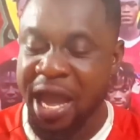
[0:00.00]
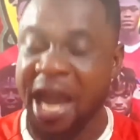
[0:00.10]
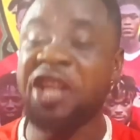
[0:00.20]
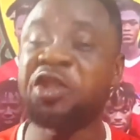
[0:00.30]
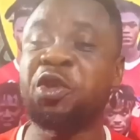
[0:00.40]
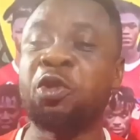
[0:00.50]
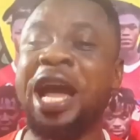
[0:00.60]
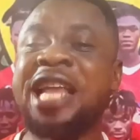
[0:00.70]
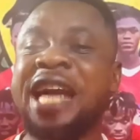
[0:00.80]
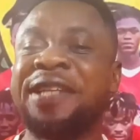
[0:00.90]
and so
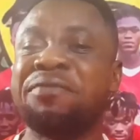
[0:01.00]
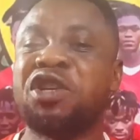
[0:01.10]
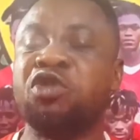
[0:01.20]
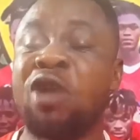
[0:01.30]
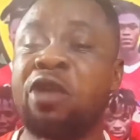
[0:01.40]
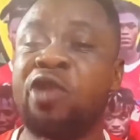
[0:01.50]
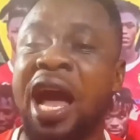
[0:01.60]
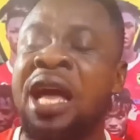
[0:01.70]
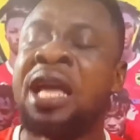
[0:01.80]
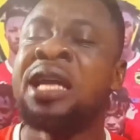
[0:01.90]
any as I'm
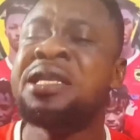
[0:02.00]
Ketuakra.